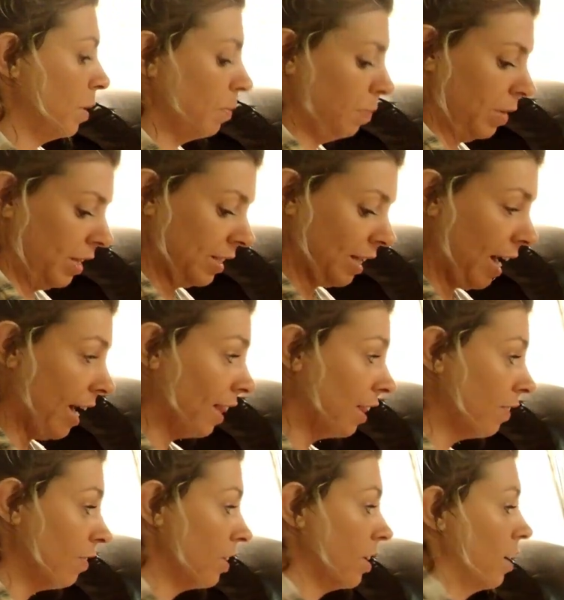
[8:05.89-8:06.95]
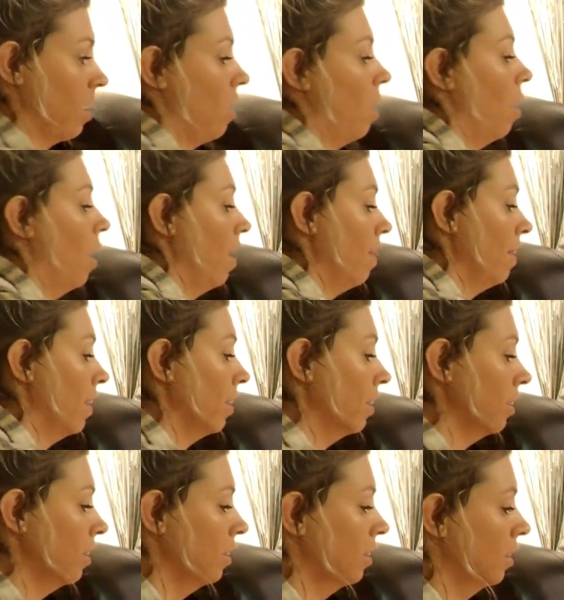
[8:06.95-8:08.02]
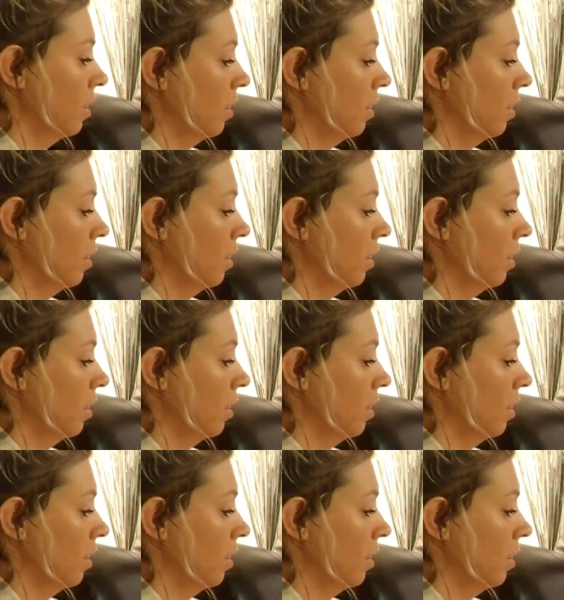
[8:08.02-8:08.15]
big piece. I leave it on there and